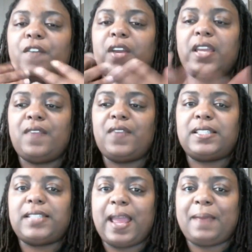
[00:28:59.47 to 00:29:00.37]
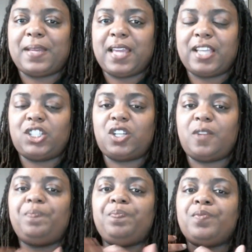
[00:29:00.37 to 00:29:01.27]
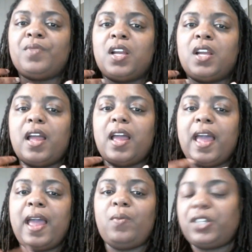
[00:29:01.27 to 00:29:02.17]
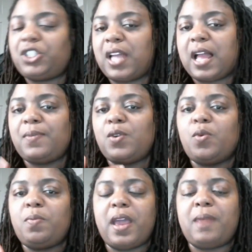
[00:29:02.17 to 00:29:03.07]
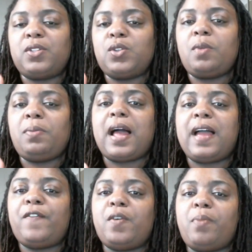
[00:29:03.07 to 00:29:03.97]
forgiveness application, at which time you will be able to apply for